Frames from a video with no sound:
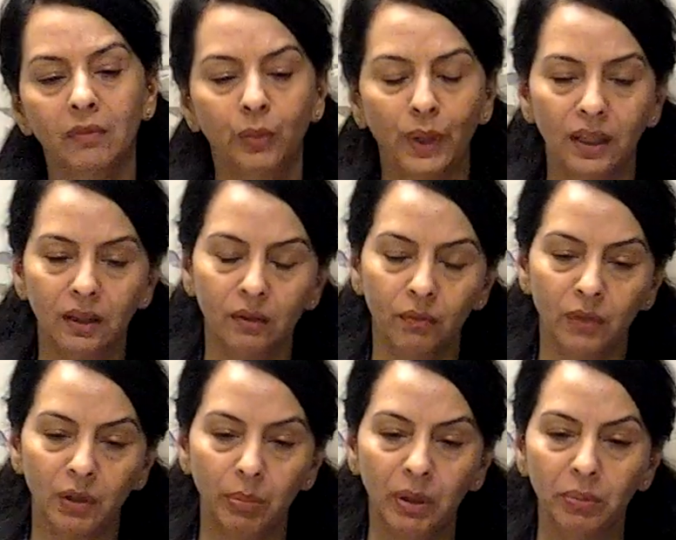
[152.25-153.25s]

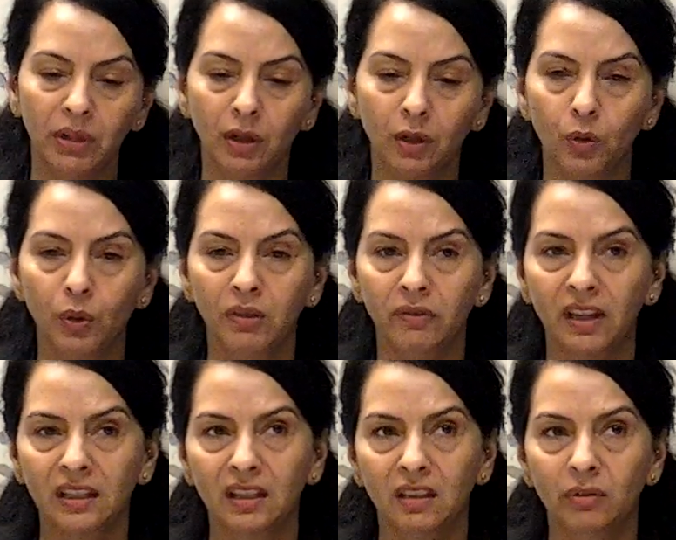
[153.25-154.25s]
When people are
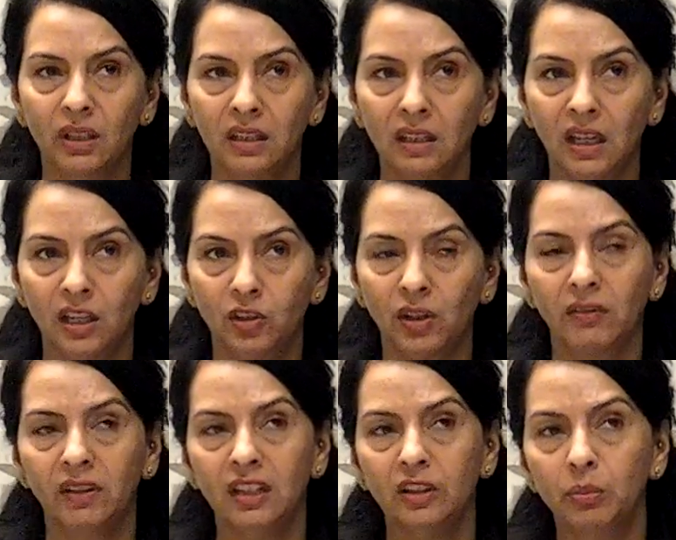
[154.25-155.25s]
co-infected with HIV,
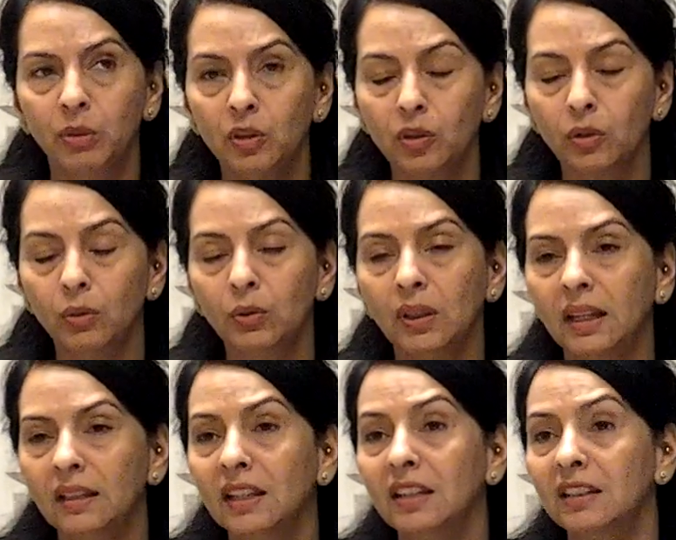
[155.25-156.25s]
it's been shown
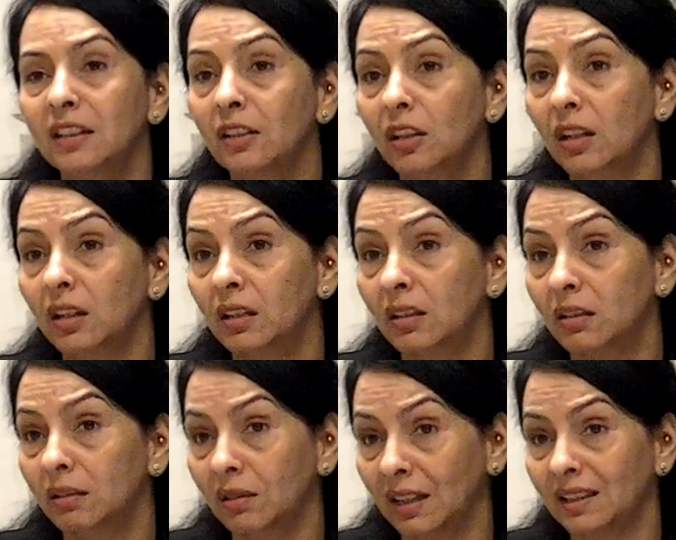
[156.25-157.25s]
that there's an
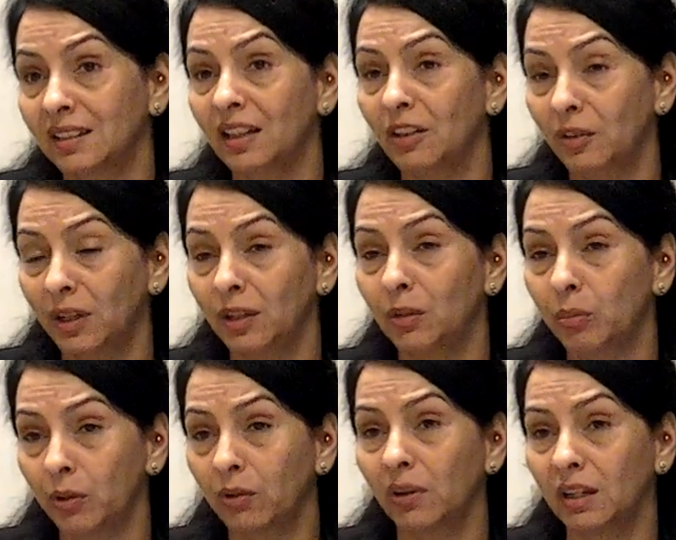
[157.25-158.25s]
accelerated
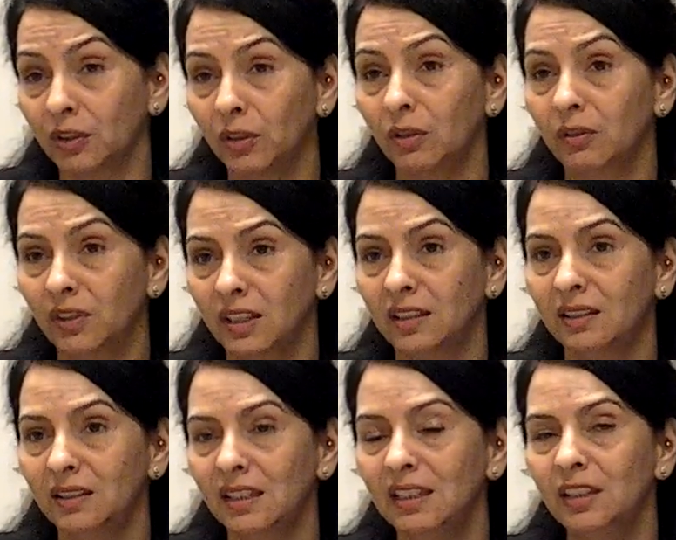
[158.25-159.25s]
progression of their
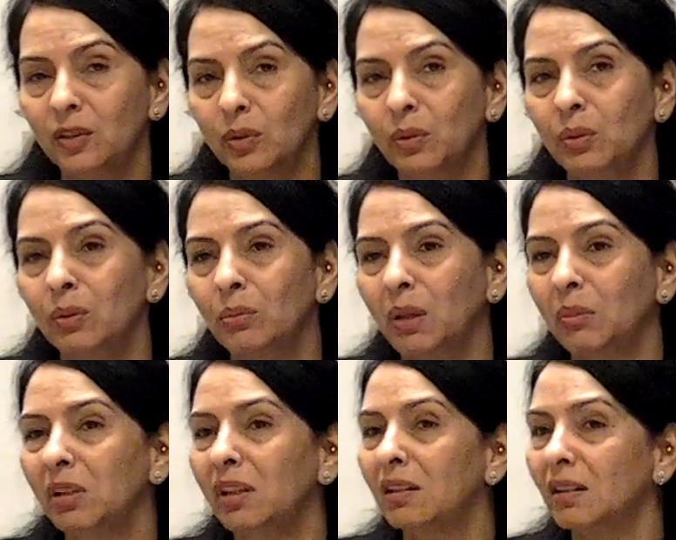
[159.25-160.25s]
disease, so
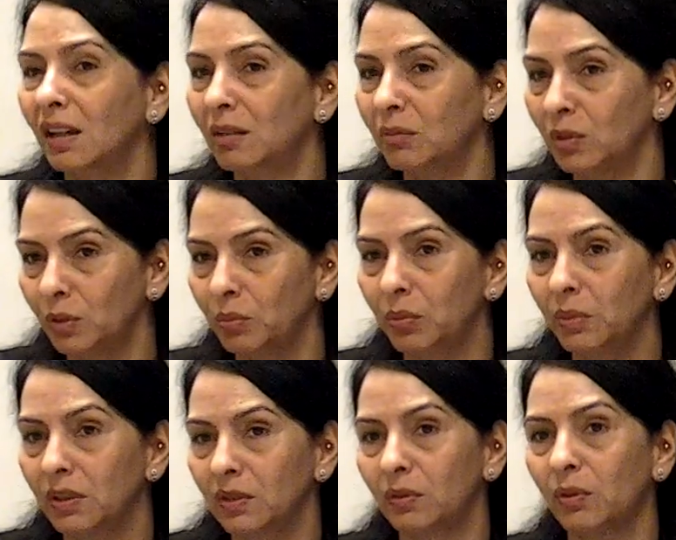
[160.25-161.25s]
maybe the time to
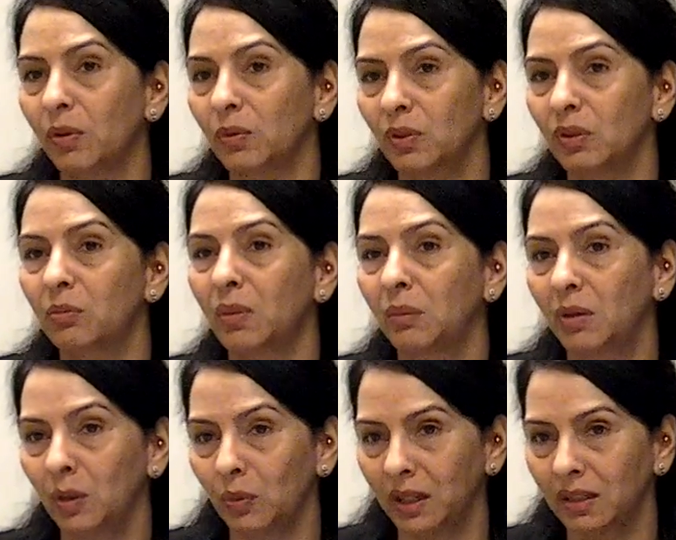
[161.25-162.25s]
cirrhosis may be
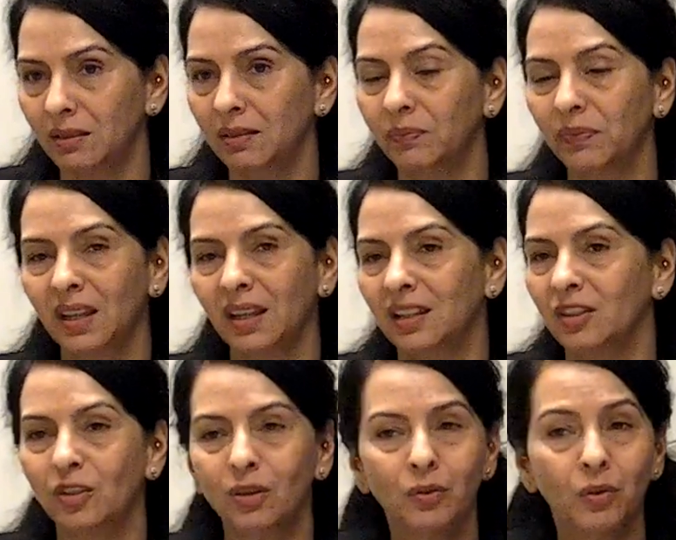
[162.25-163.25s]
quicker.
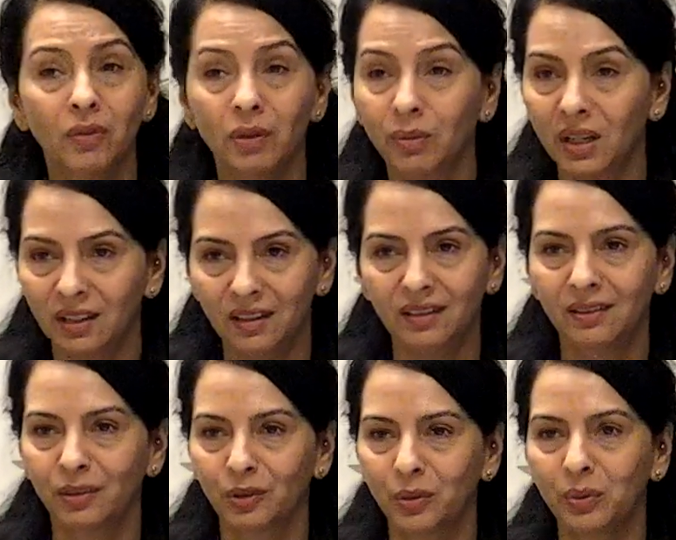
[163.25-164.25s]
It's not over 1 year
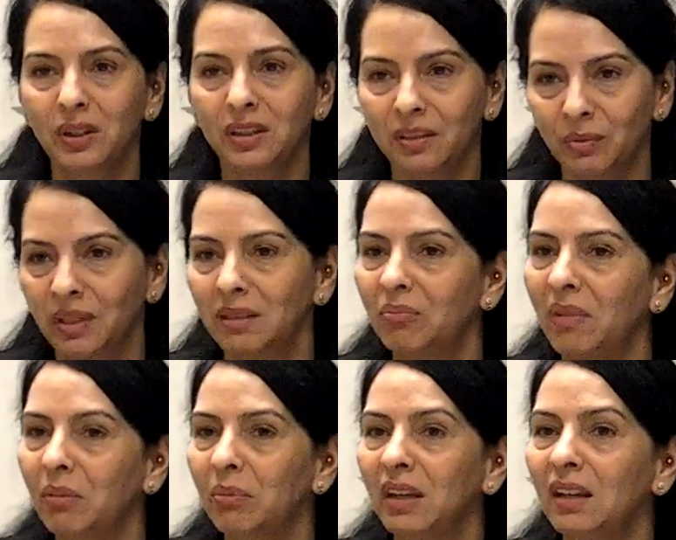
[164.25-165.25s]
or 2 years, but it
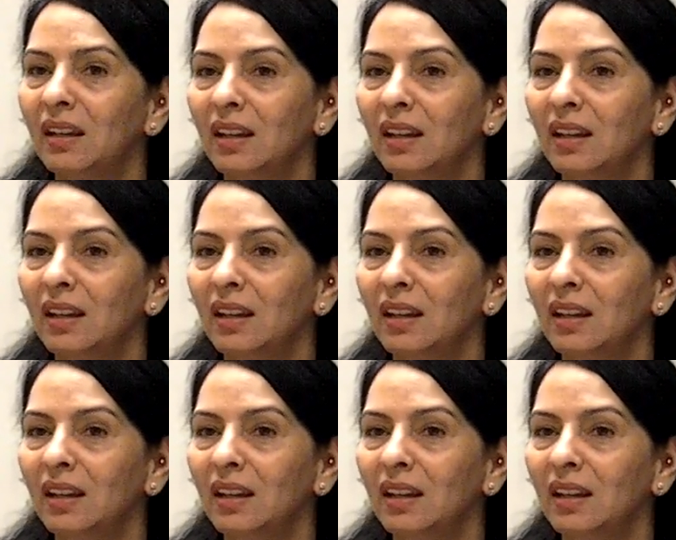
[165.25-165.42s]
may be